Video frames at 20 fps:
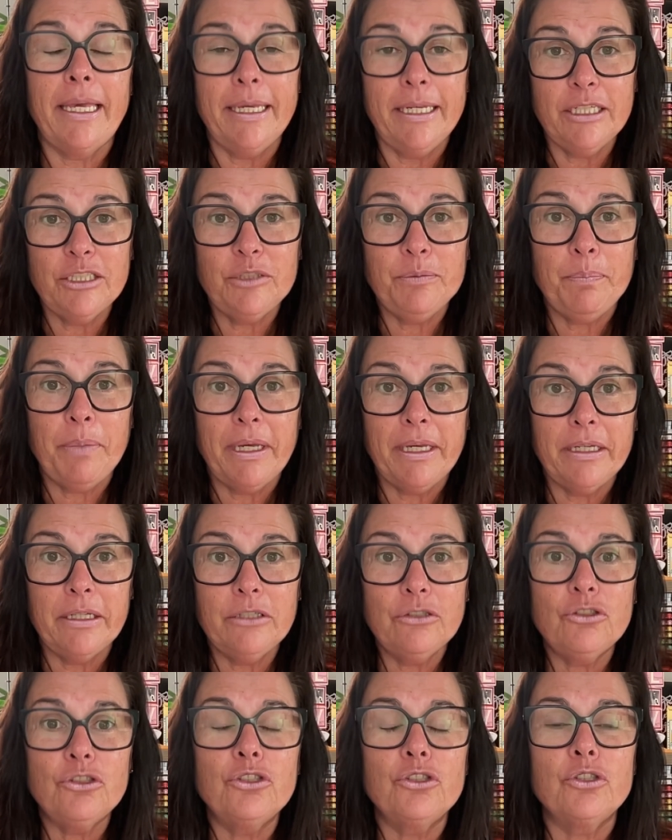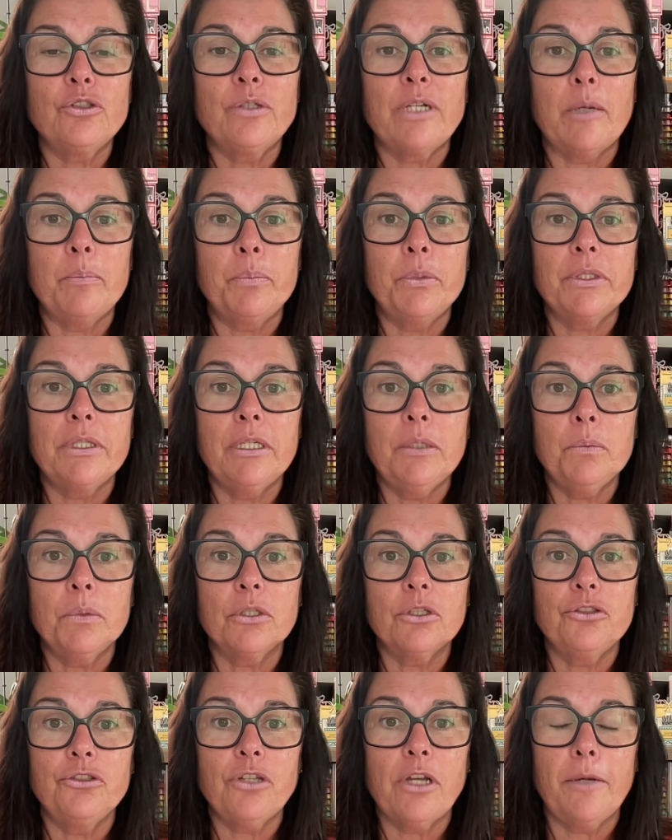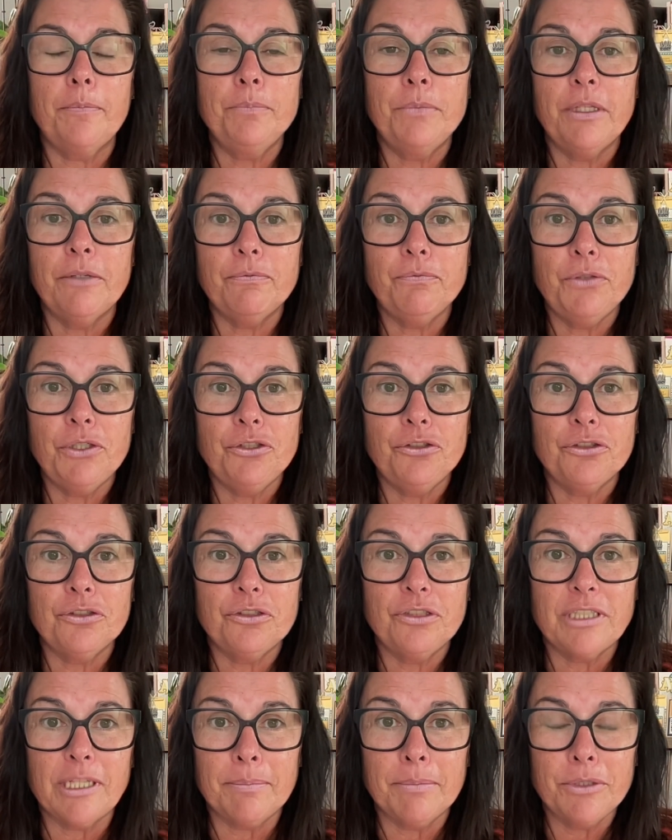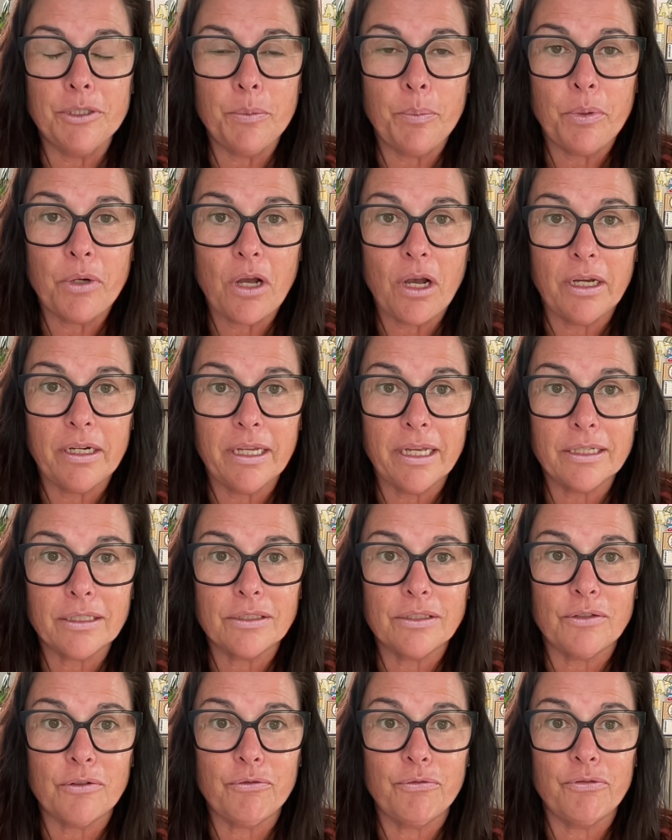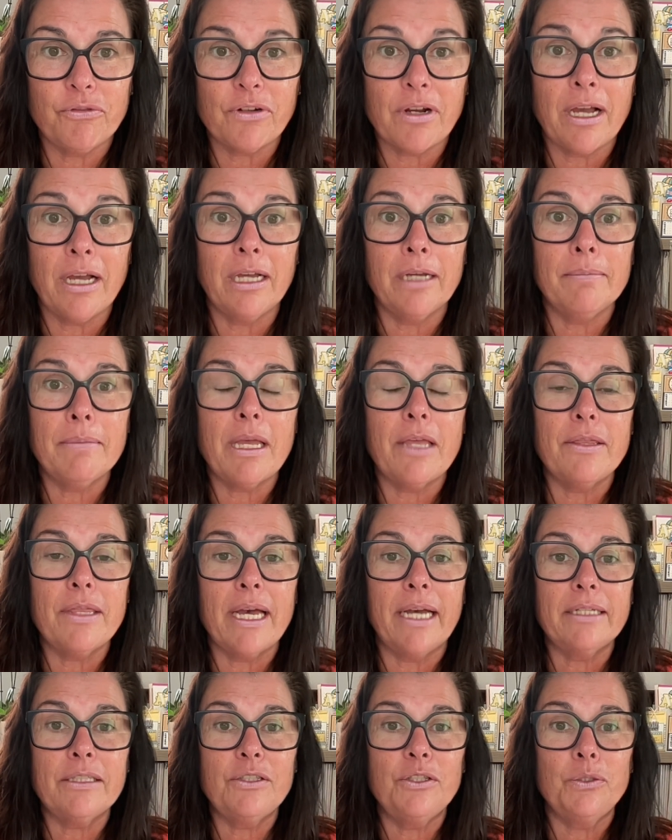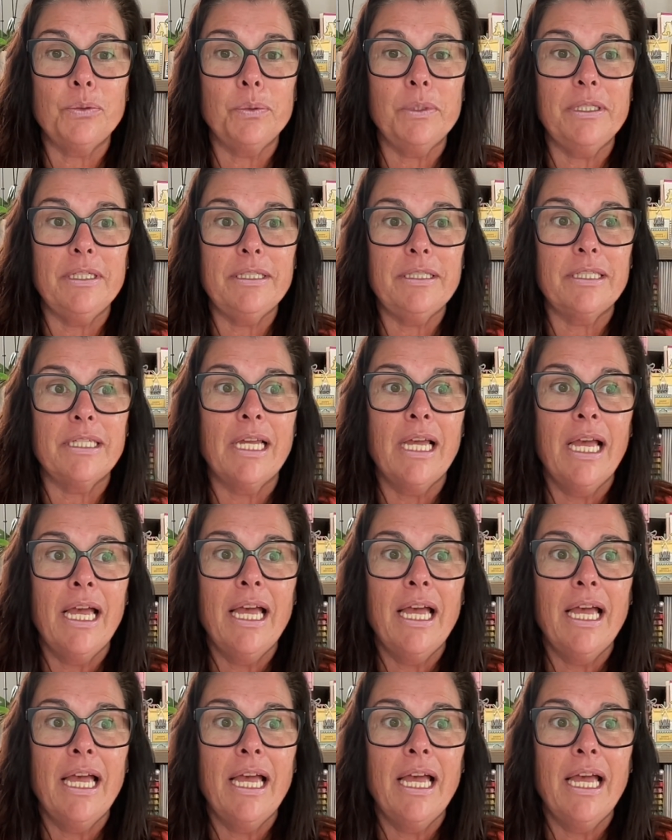eight-page scrapbooking workshop that features some of the products from that suite.